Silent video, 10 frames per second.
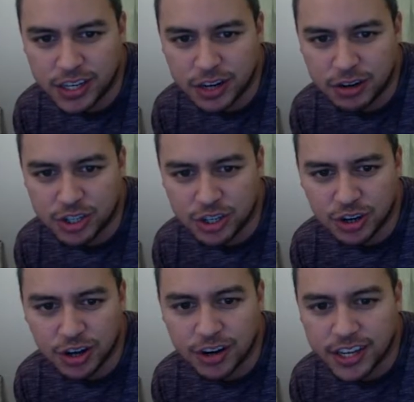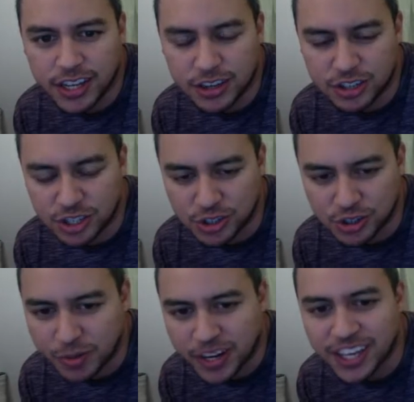no sugarcoating it. There's just too
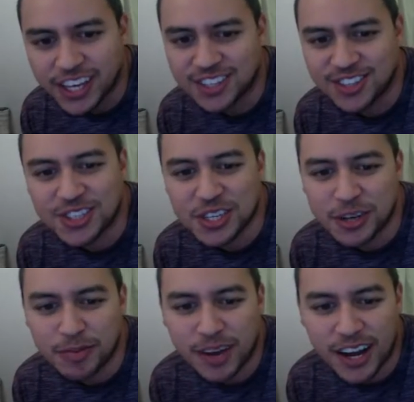many Kings on this team.